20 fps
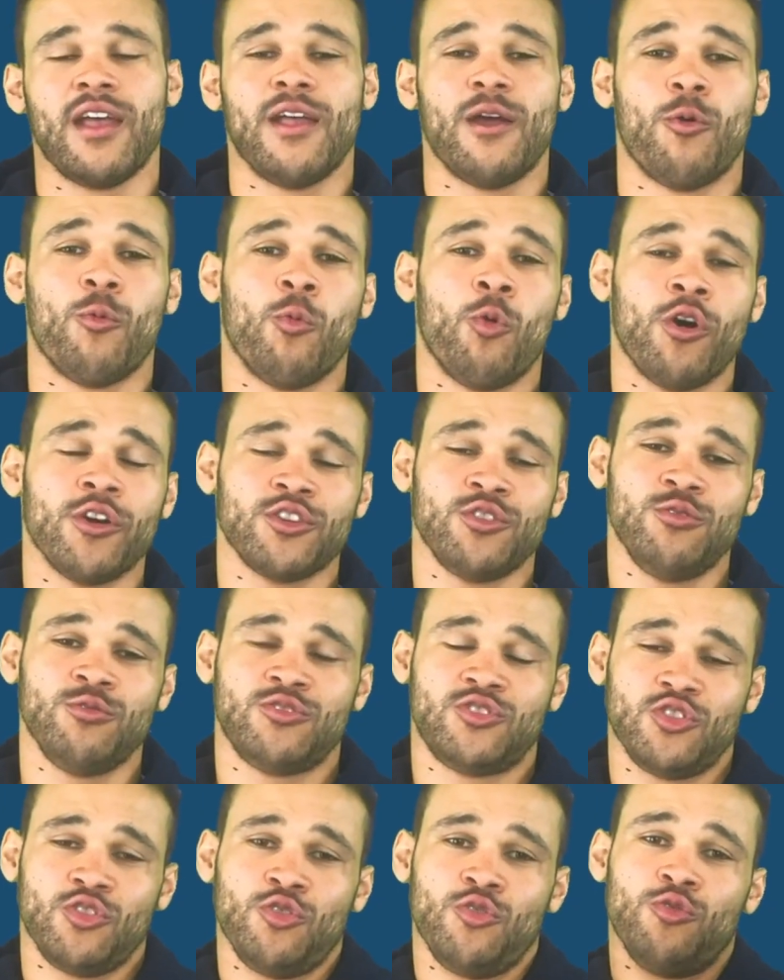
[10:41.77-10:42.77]
What you
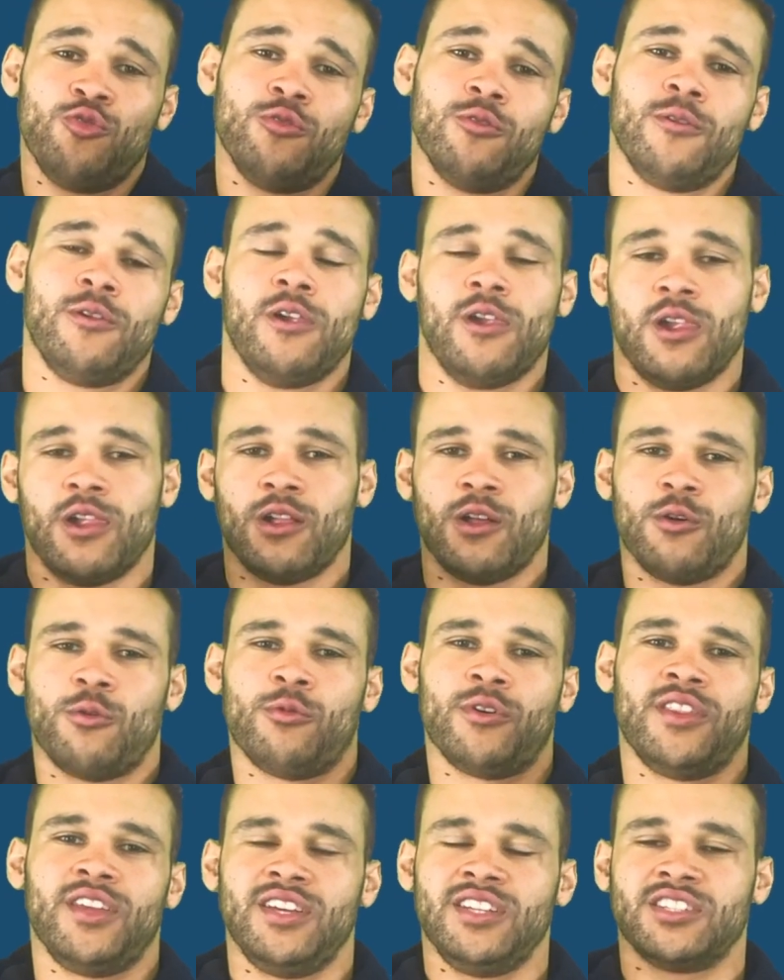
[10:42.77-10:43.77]
do
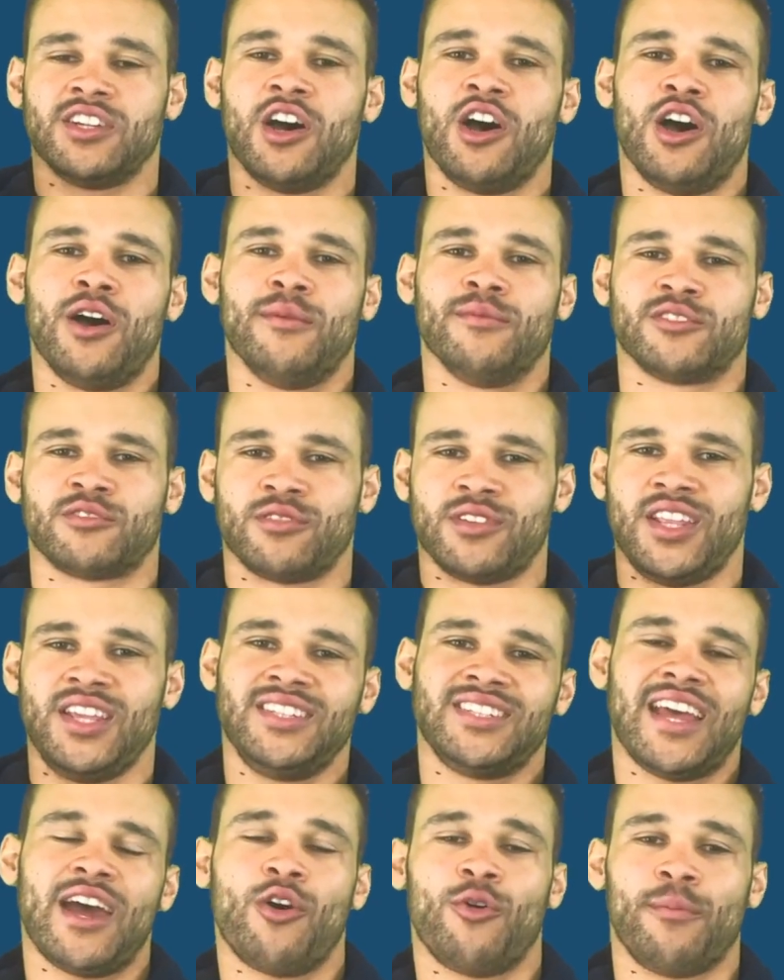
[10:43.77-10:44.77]
with these arms, with these
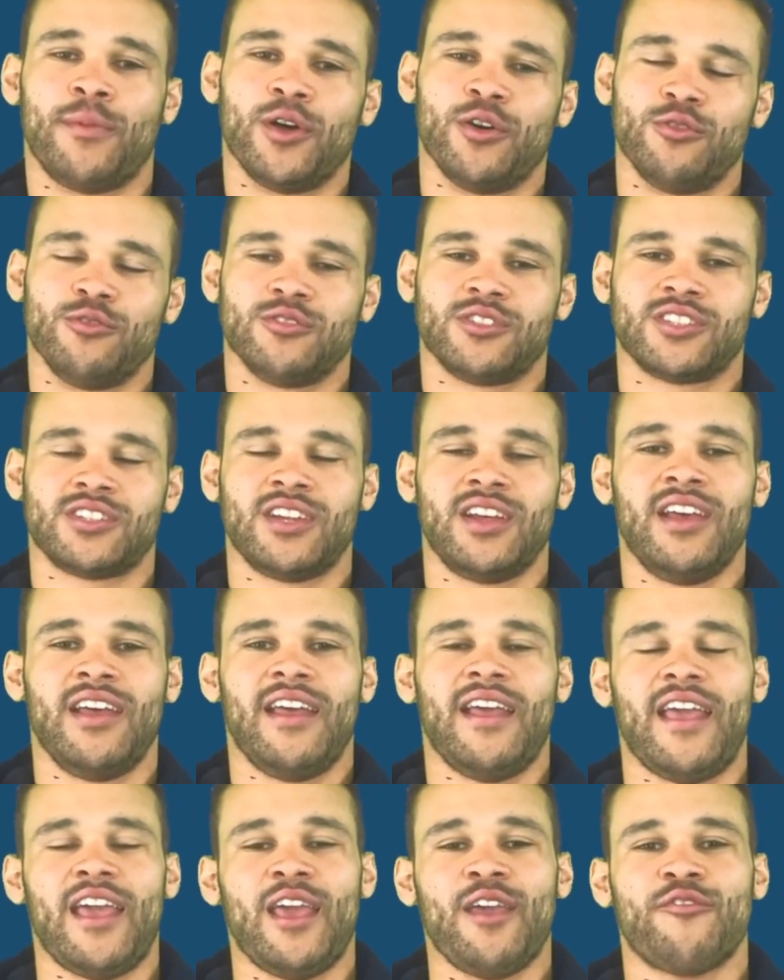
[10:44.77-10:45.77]
elbows.
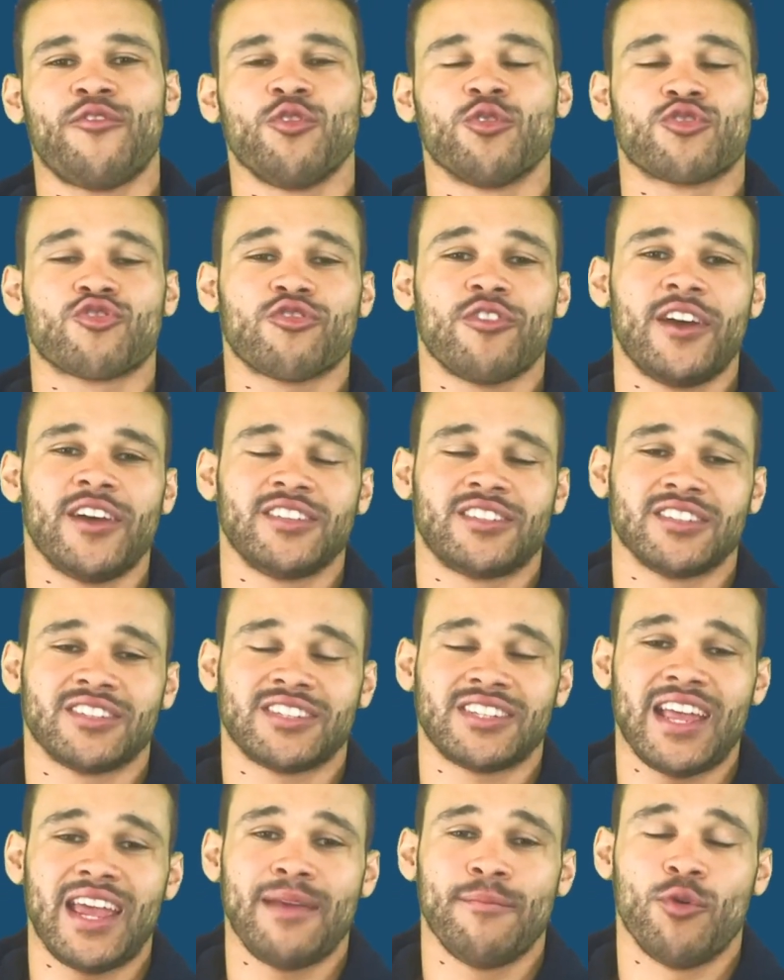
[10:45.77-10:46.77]
If you're trying to
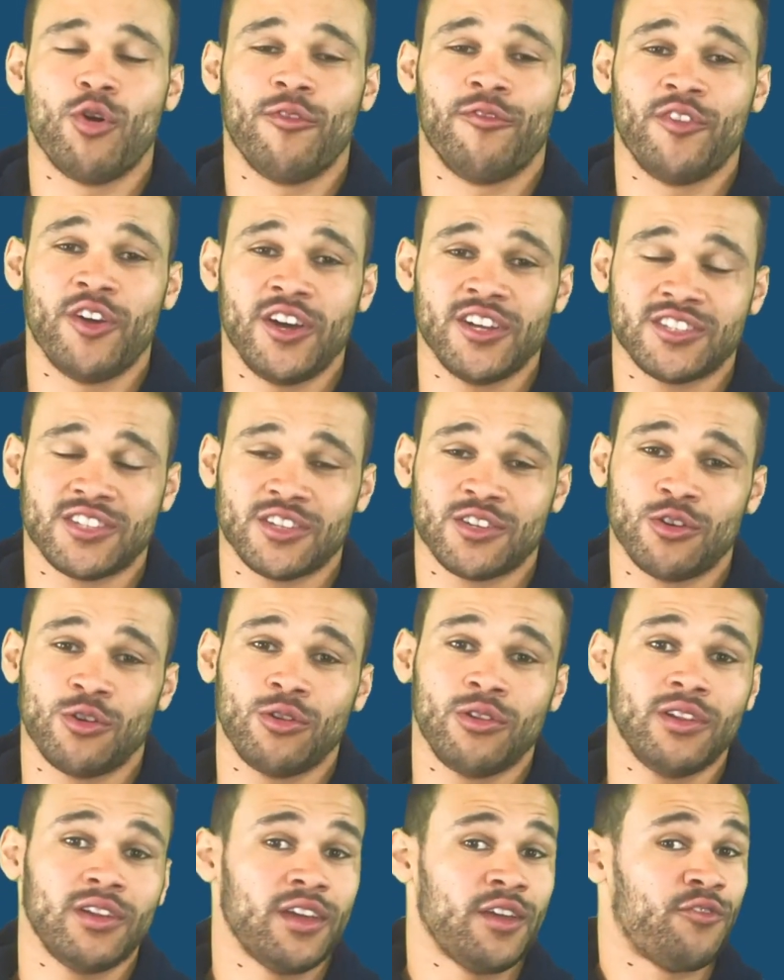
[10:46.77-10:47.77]
stay more
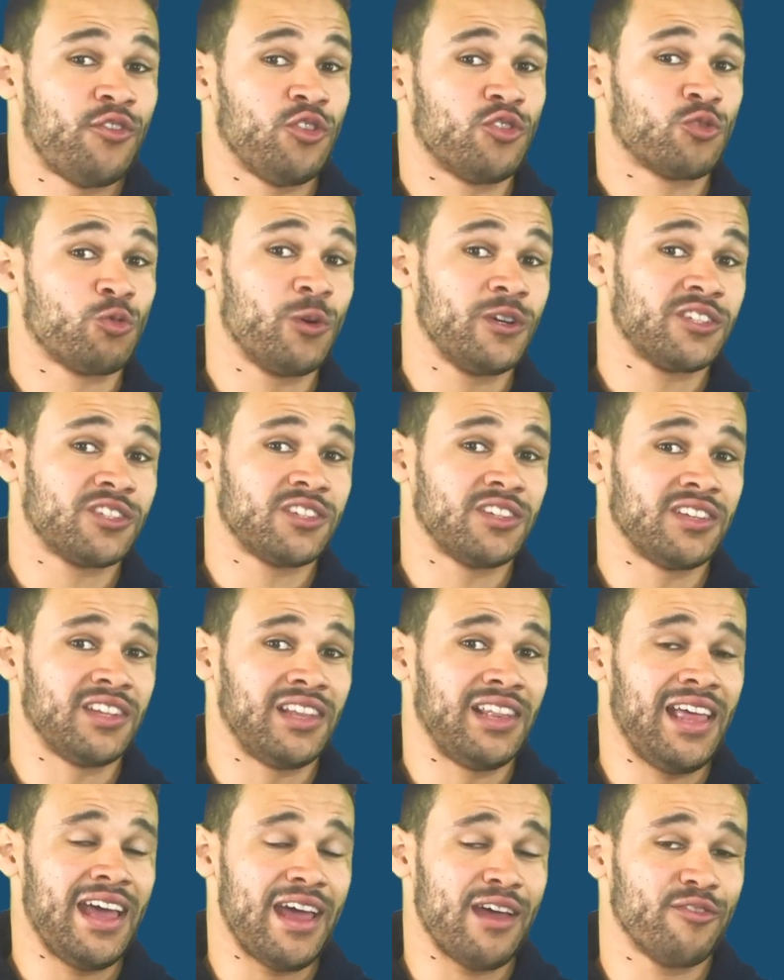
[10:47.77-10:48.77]
vertical, if you twist to the
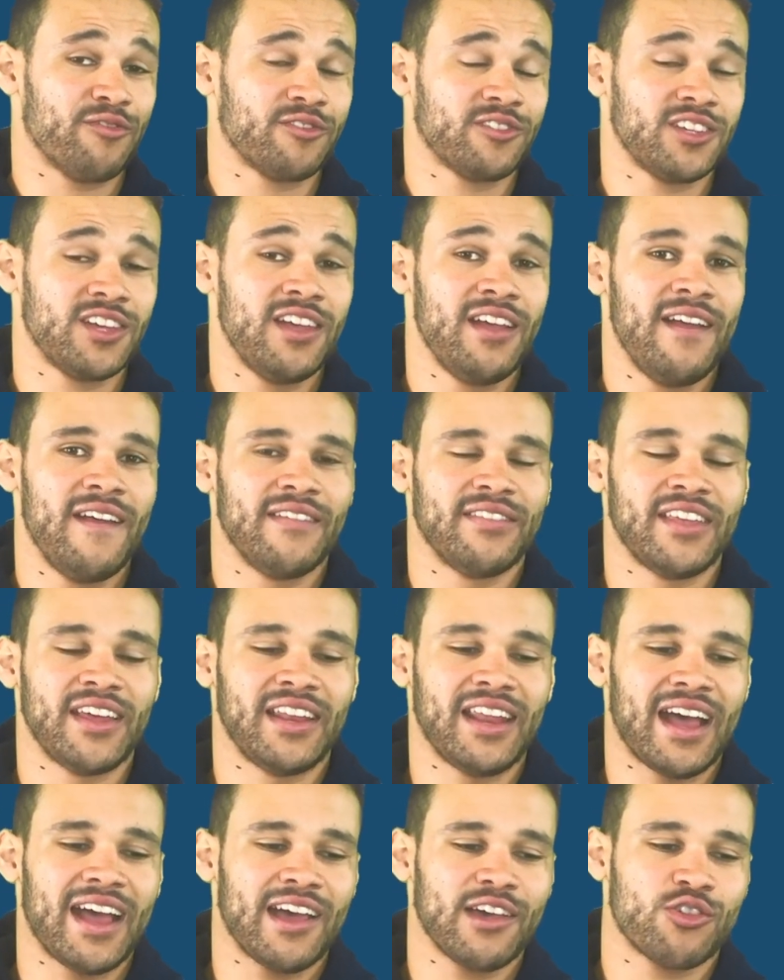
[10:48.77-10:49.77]
left, then
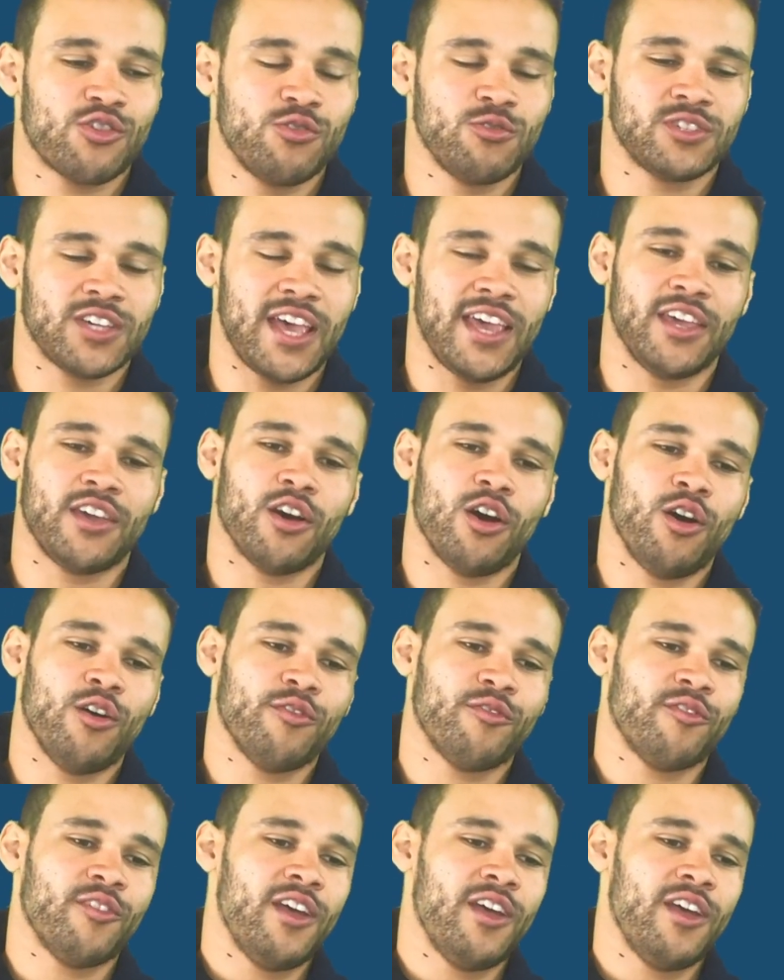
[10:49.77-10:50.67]
as you take off,